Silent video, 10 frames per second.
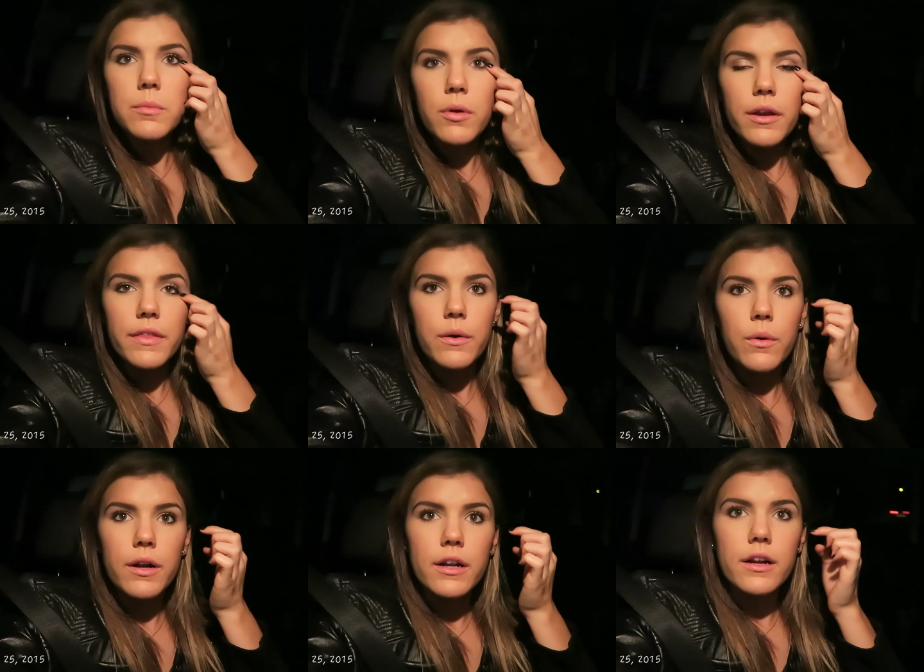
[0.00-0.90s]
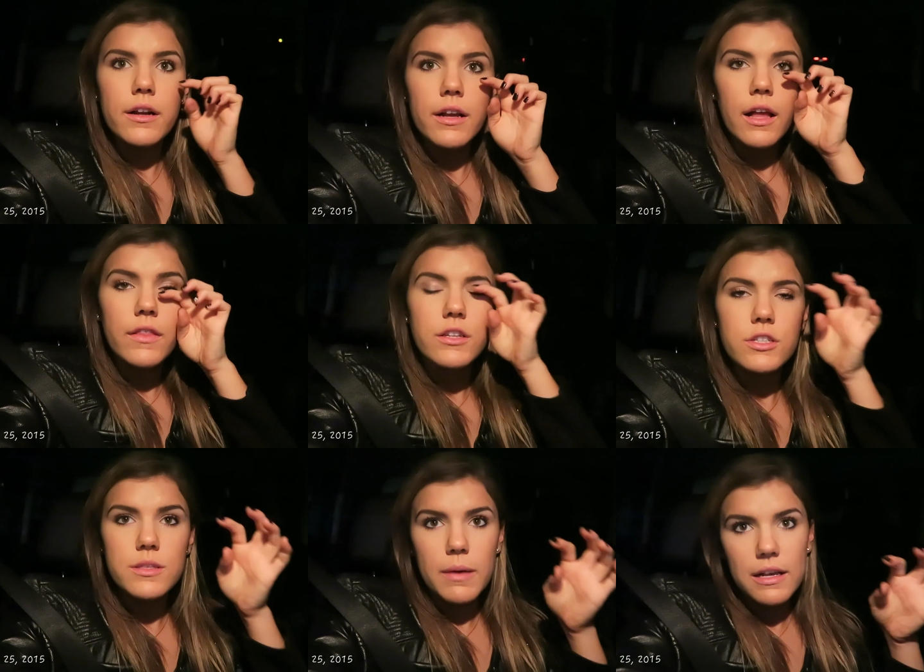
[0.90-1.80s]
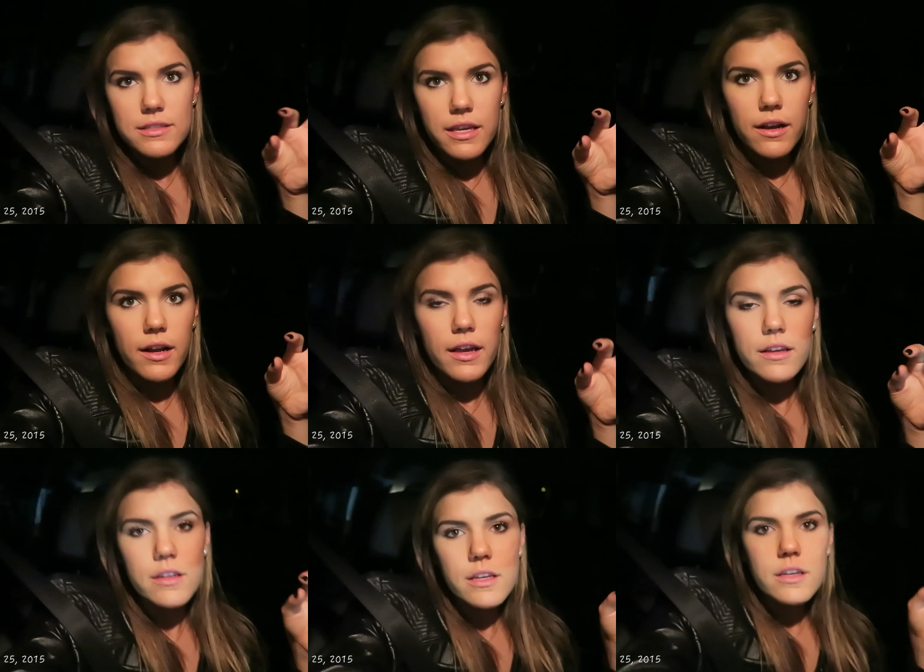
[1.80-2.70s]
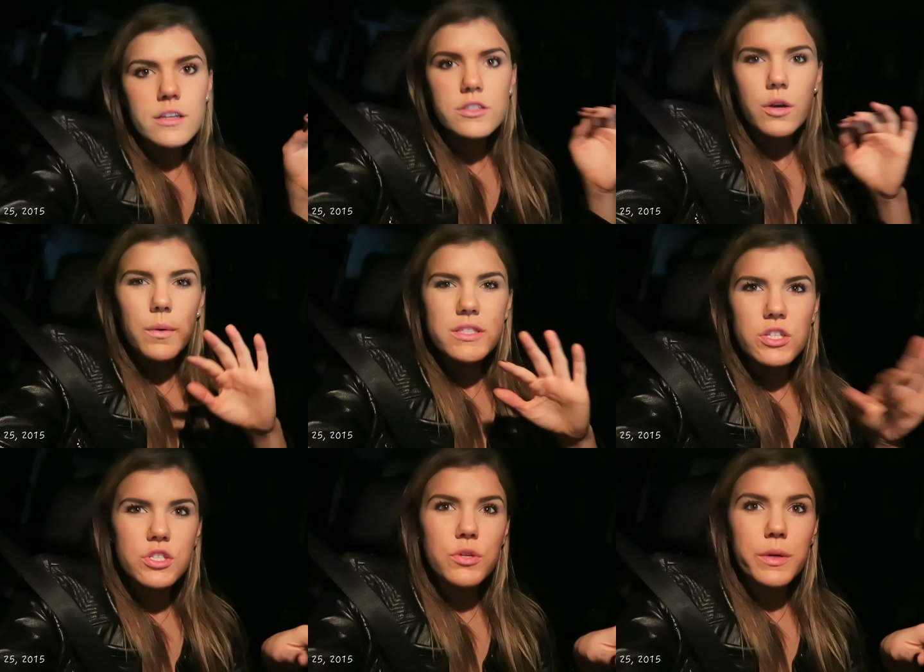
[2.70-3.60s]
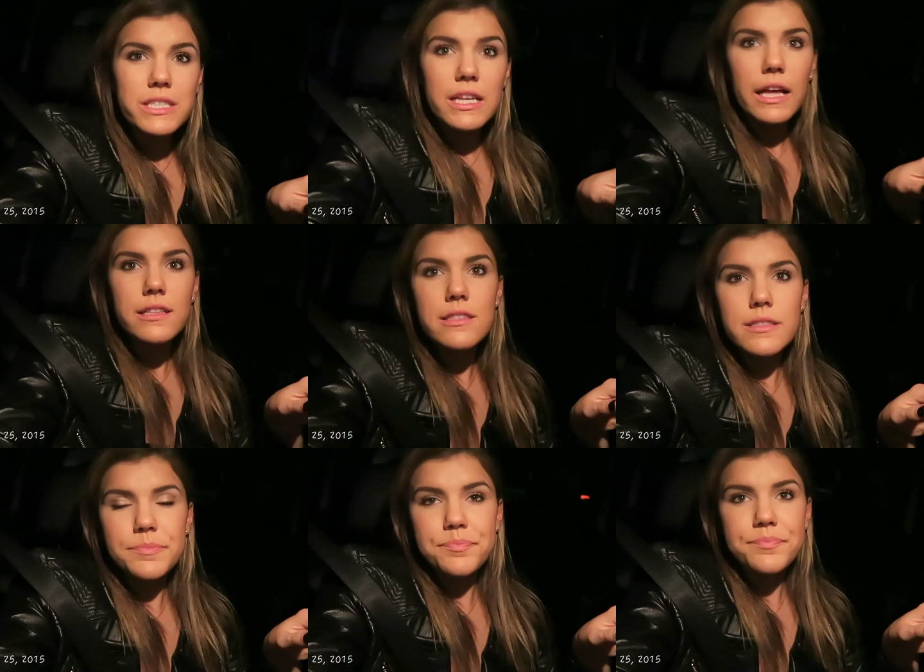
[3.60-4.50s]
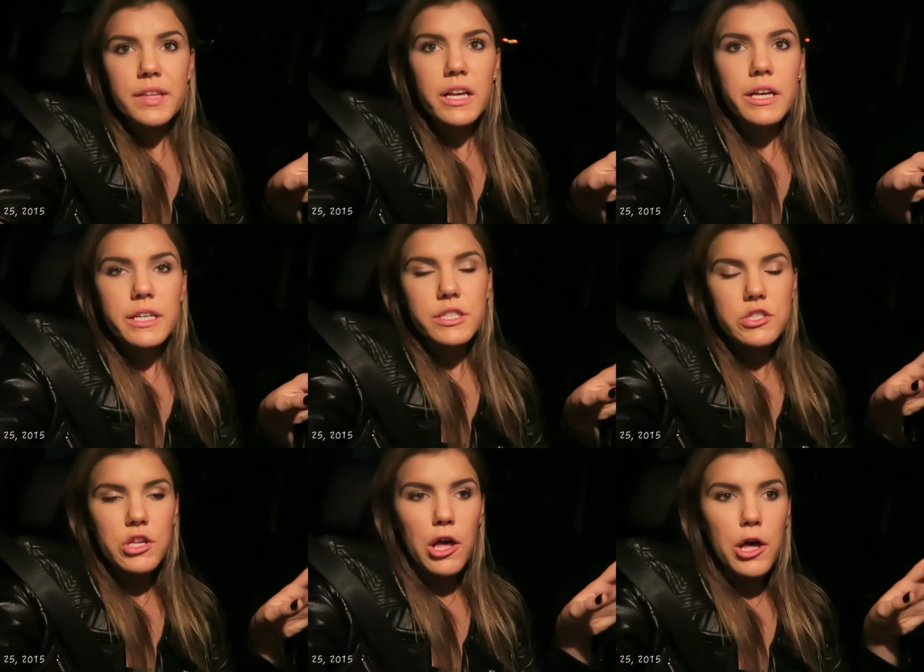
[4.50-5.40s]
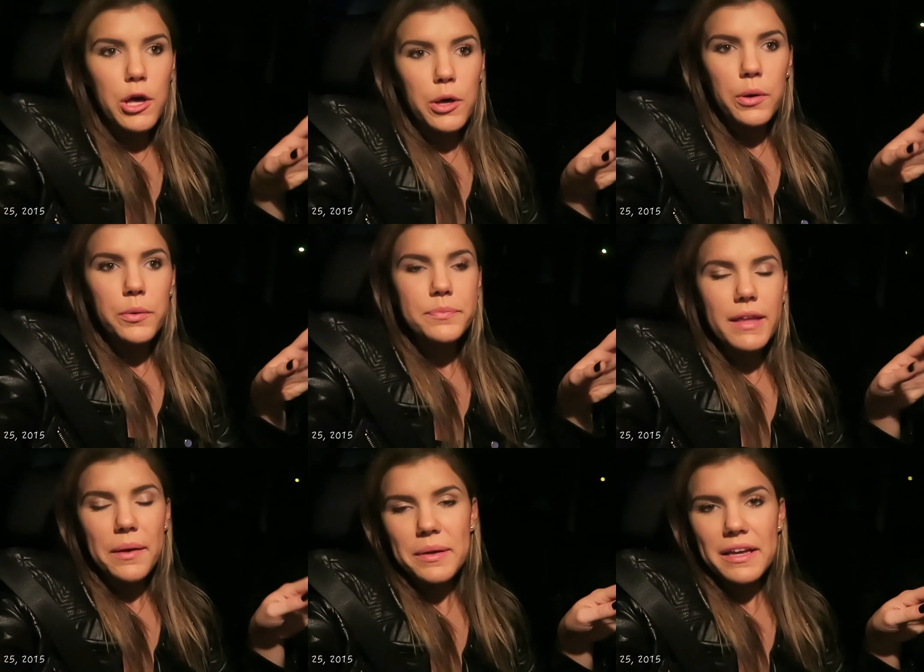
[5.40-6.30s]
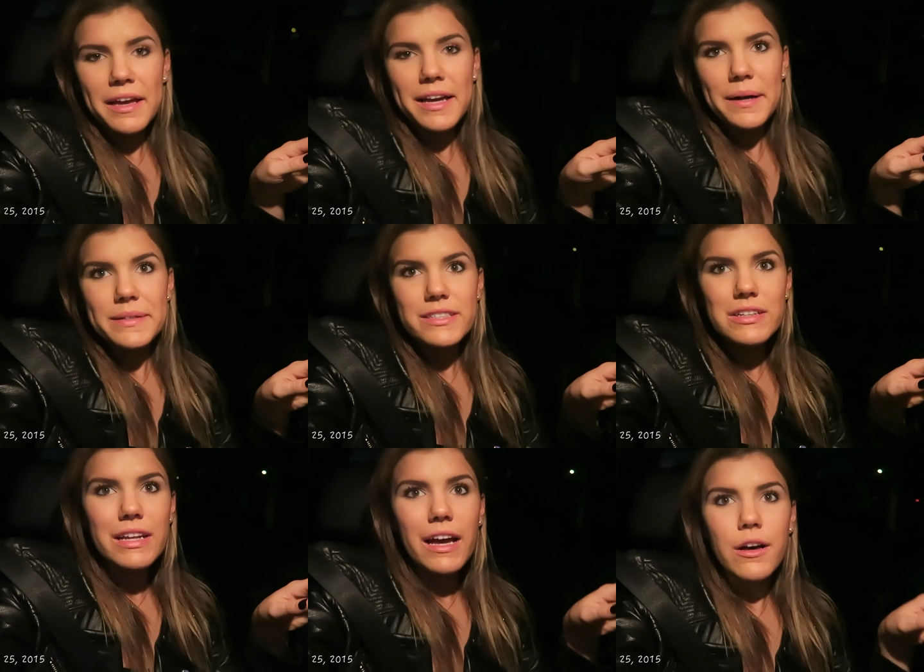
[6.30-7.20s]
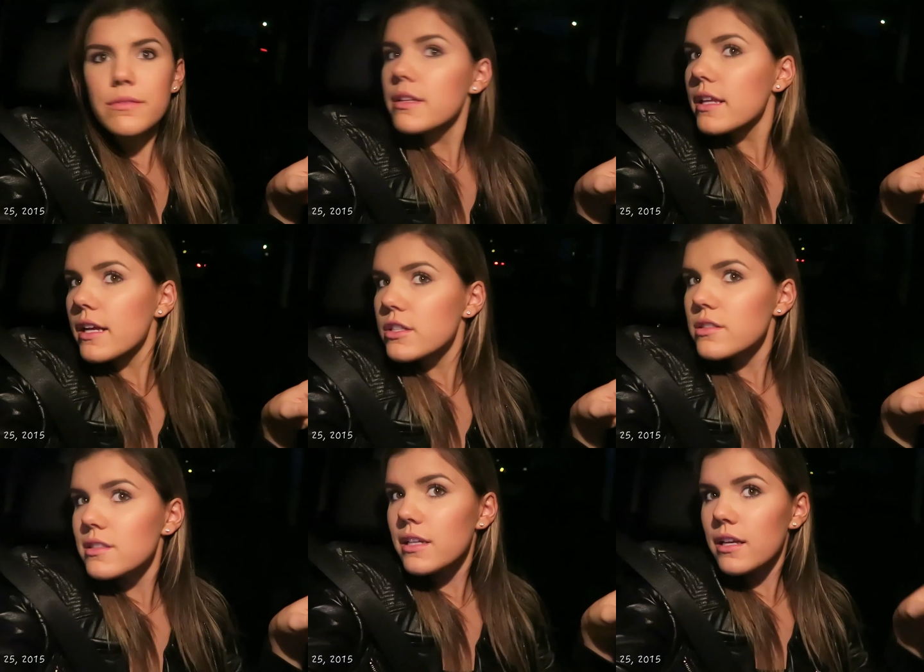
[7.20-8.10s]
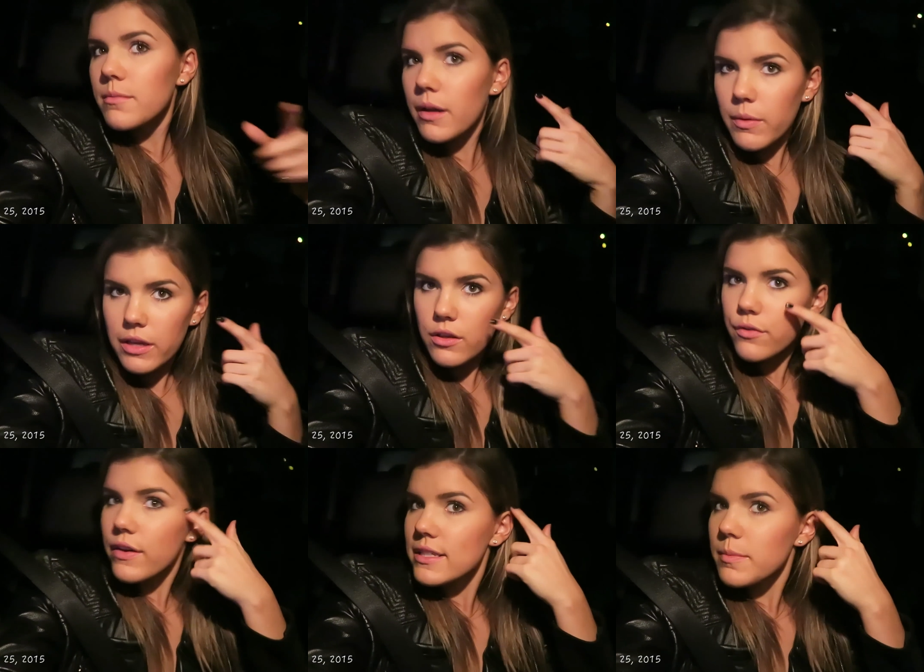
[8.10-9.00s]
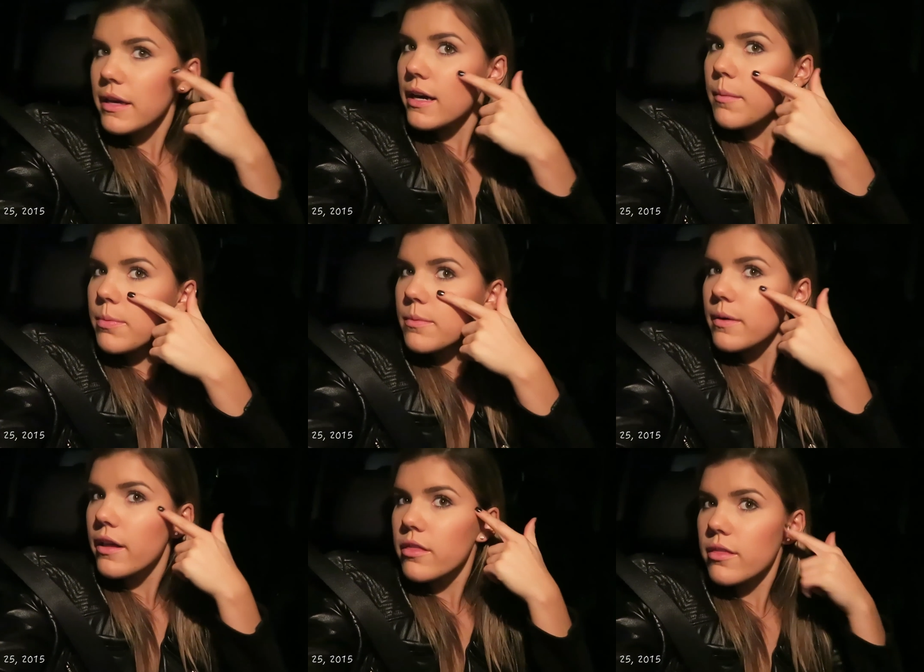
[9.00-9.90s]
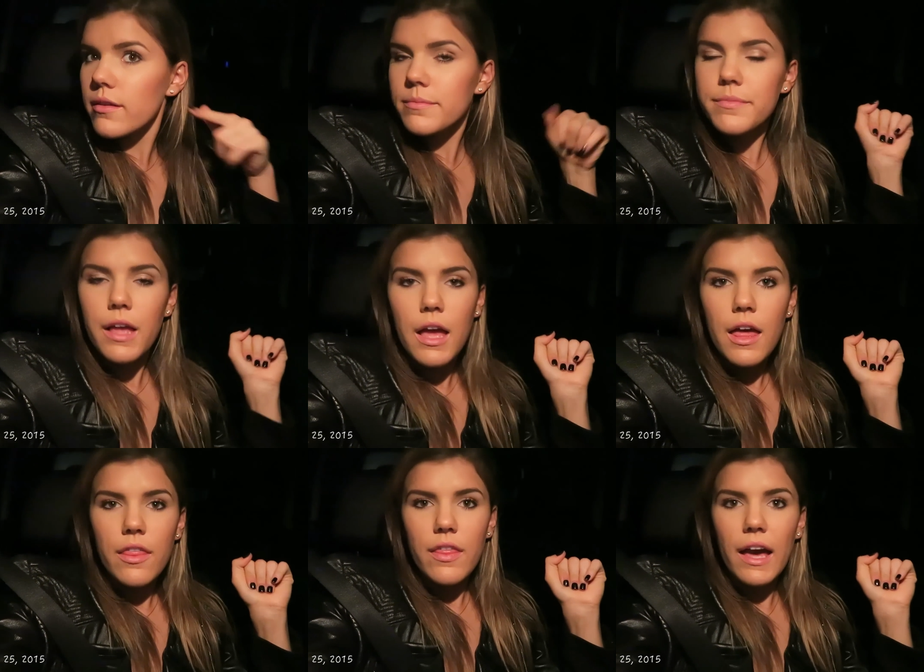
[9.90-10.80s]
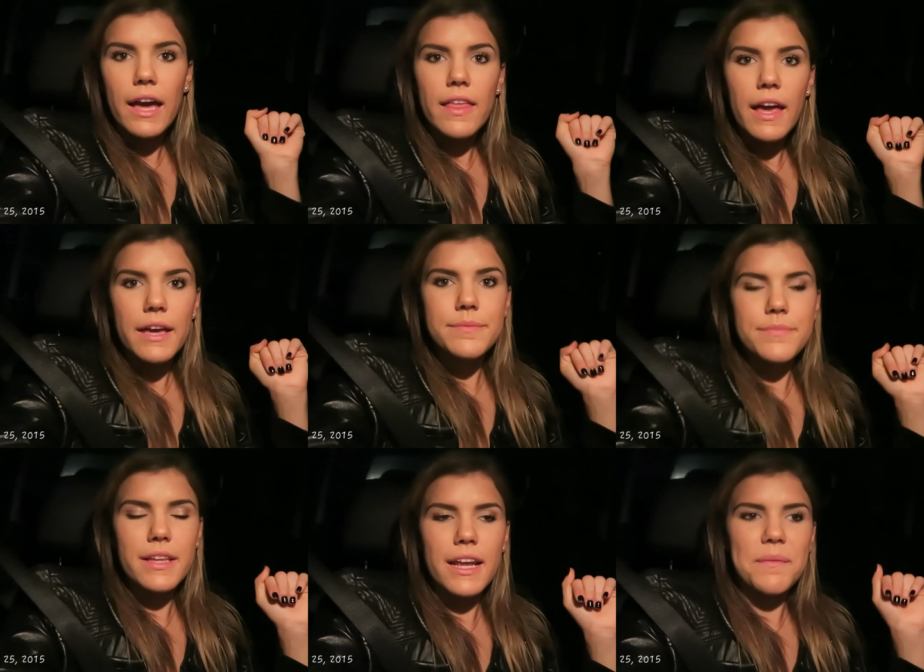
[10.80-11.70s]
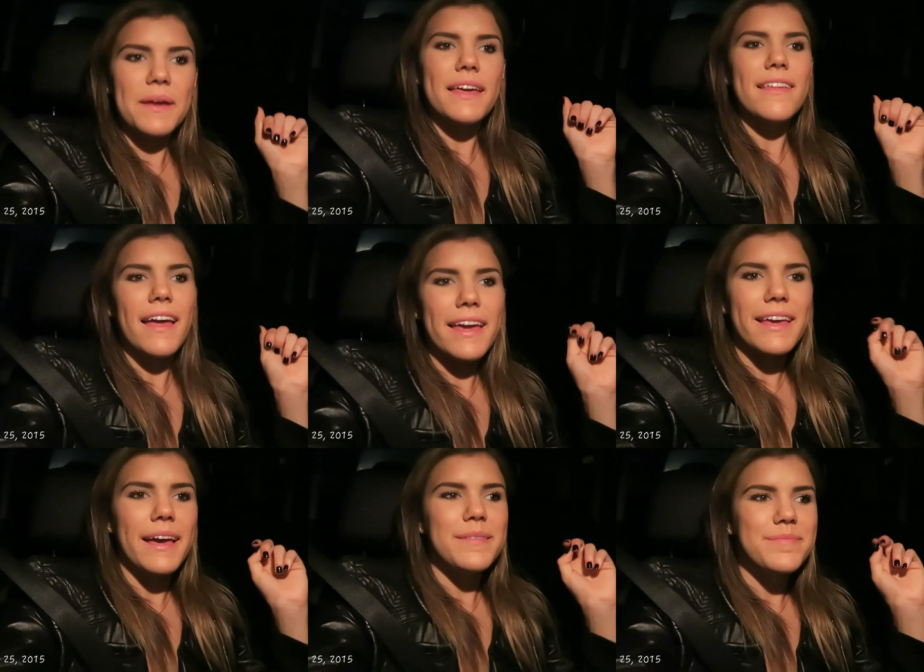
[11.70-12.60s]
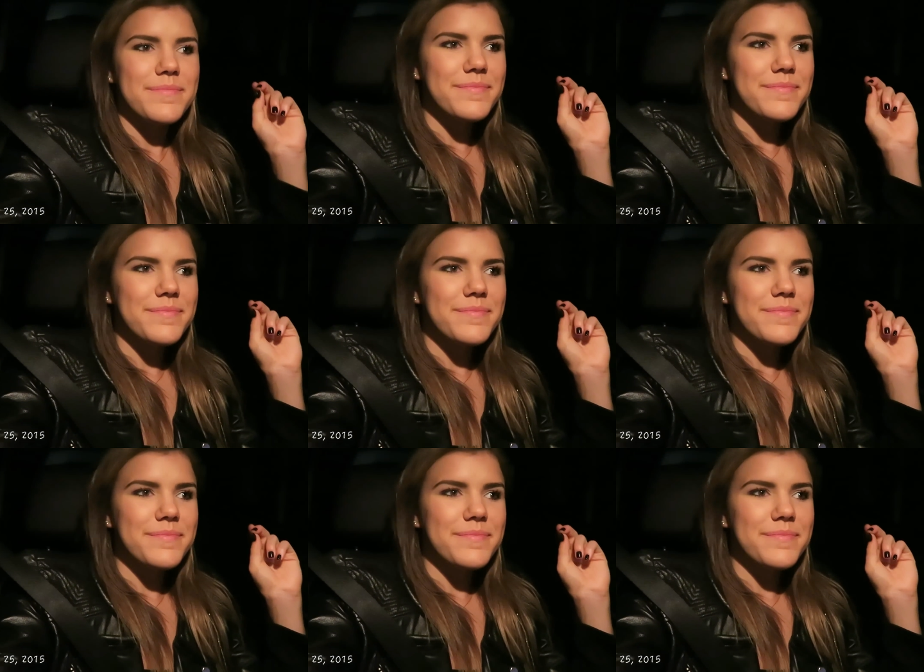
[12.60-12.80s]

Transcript: bit more in the corner and then just mascara. So it wasn't too intense. So I really like how it turned out. And then I just did my regular face makeup with the highlight, and I really like it.